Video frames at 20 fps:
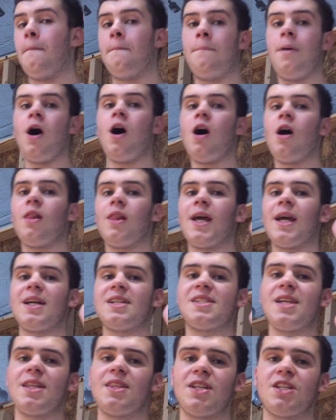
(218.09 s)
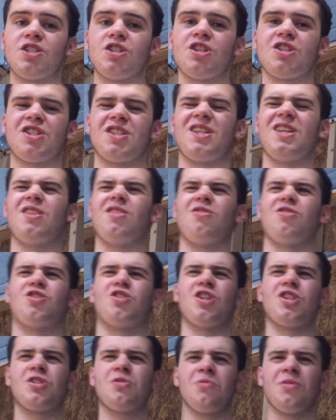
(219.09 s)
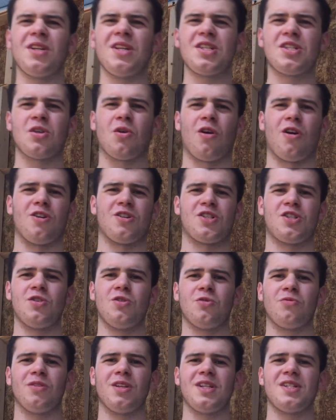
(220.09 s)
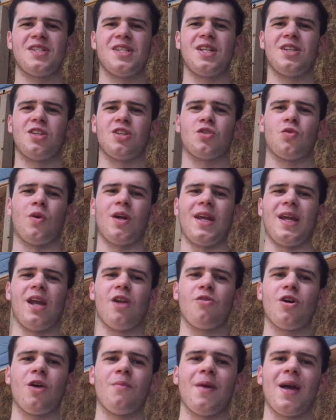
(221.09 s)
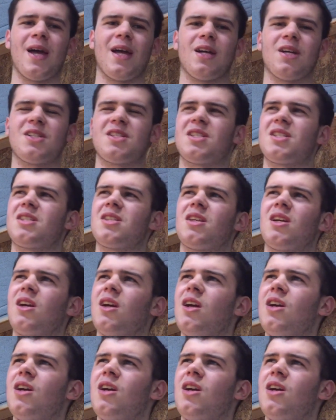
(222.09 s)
But like I said, they either just released or are soon releasing the 28 round mags.